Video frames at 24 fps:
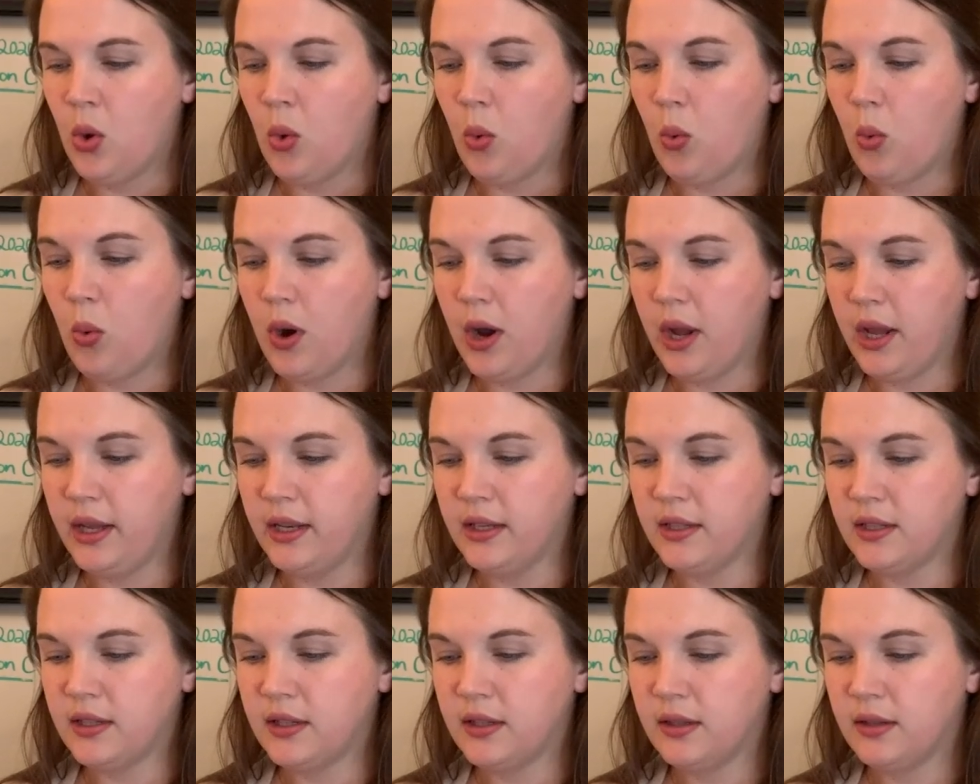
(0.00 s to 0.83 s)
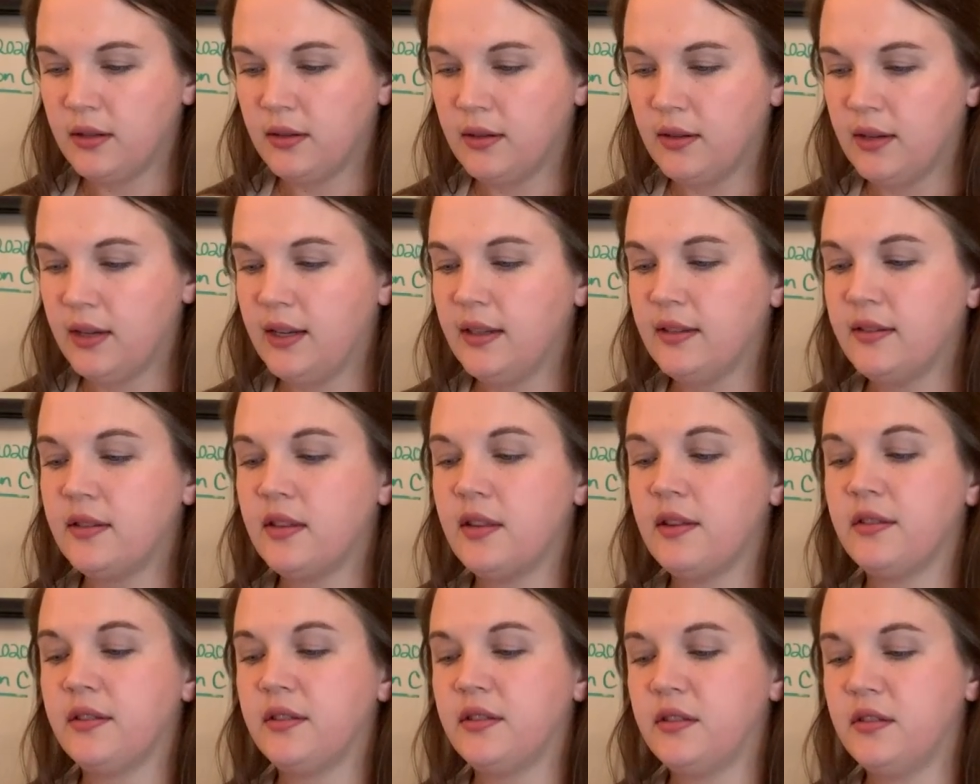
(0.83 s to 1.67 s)
What is
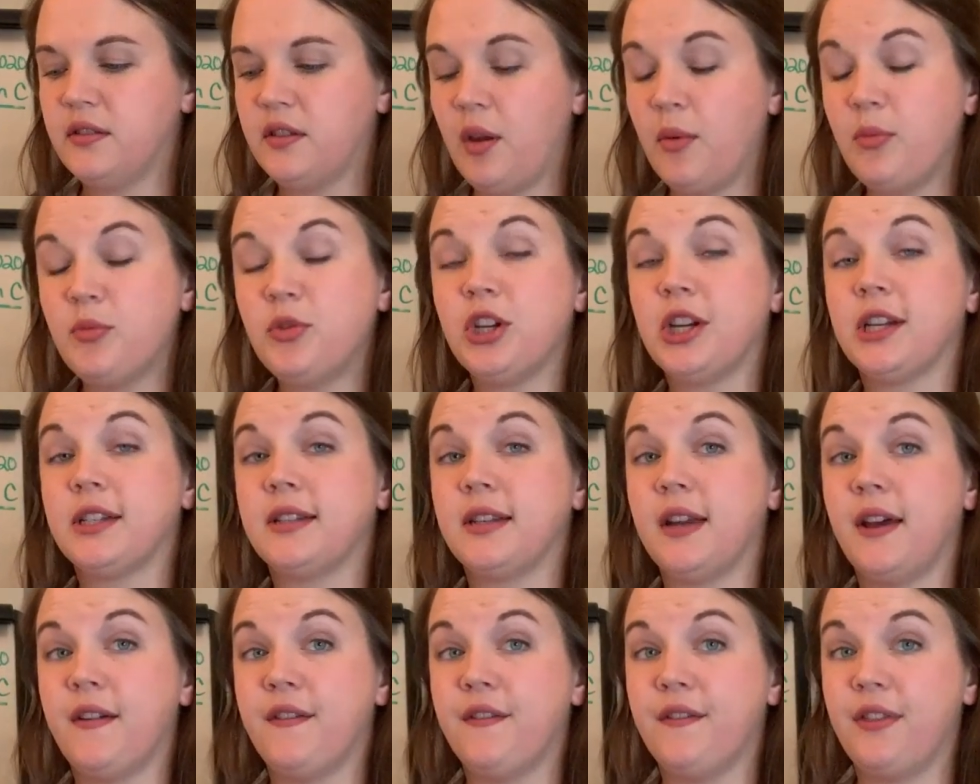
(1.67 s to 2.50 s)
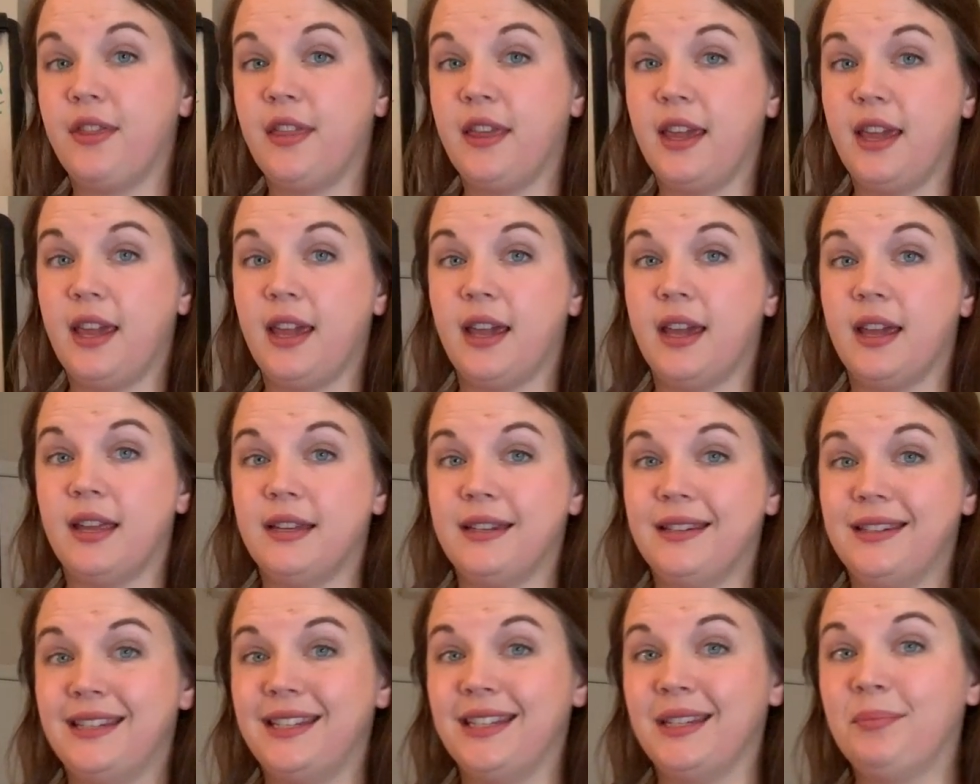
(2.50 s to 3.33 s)
the subject of the
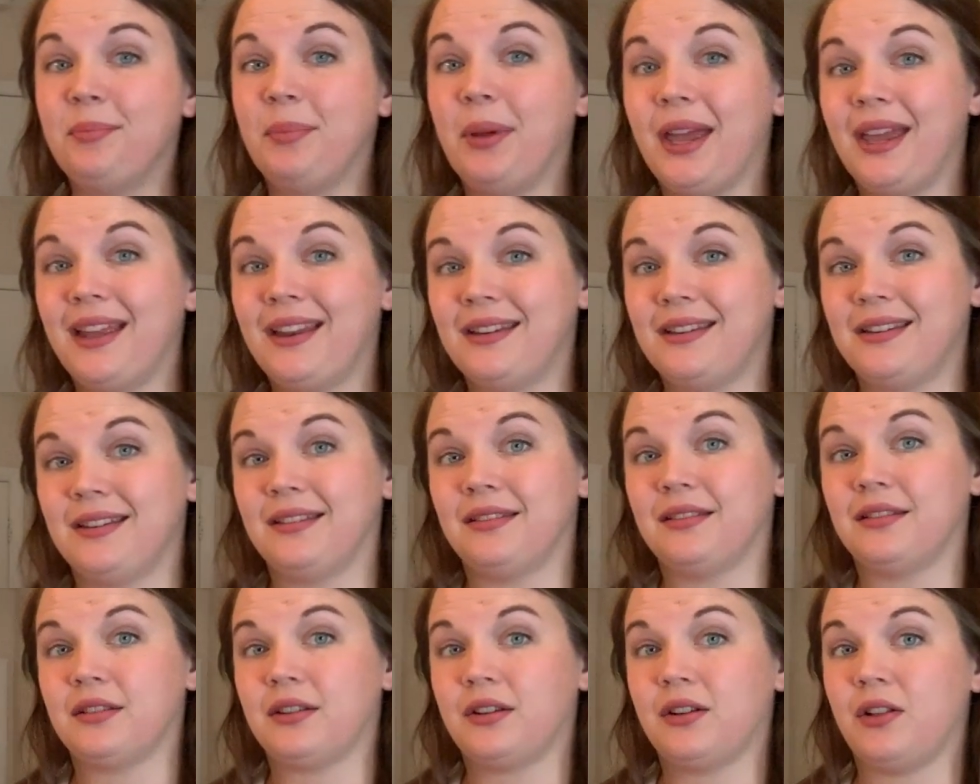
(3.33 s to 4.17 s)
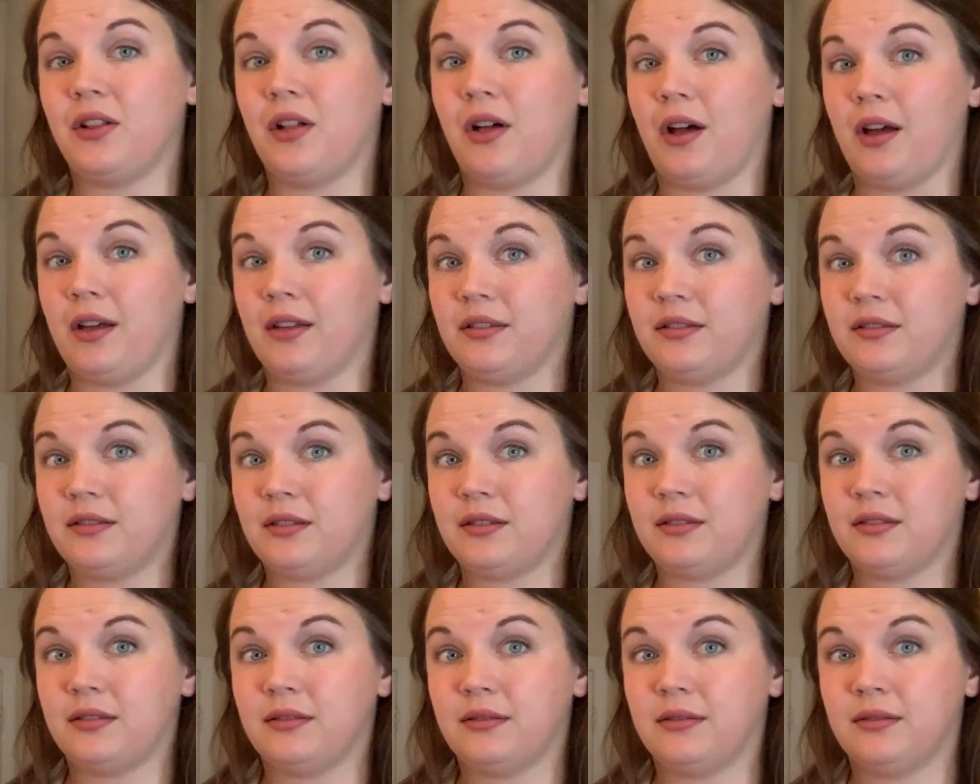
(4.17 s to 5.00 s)
dependent
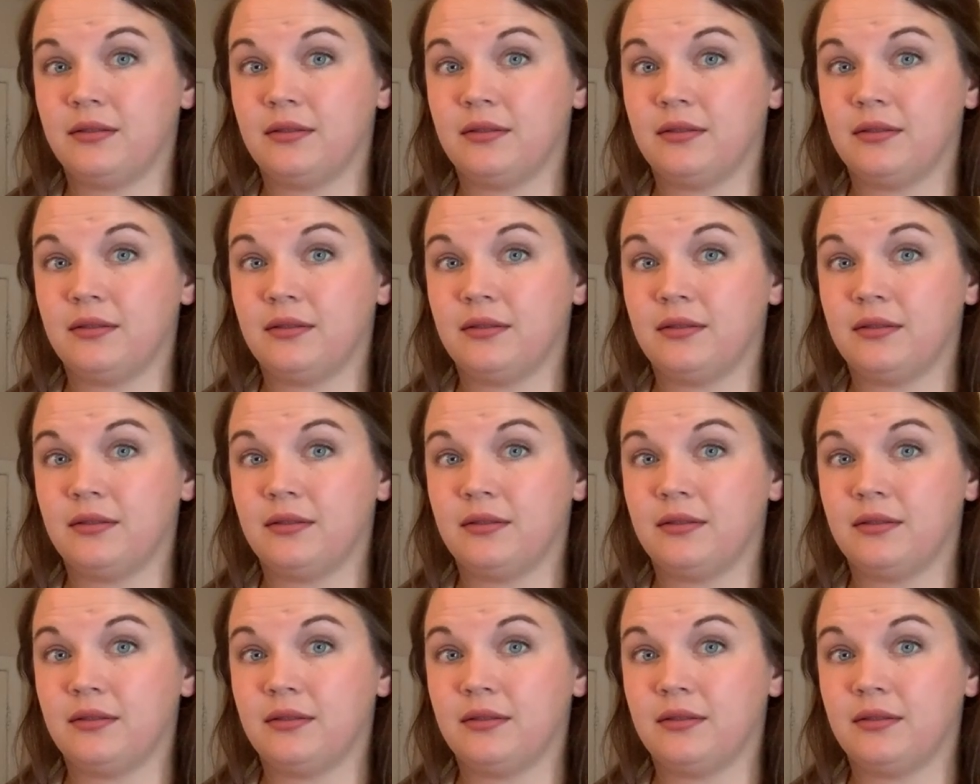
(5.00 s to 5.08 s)
clause?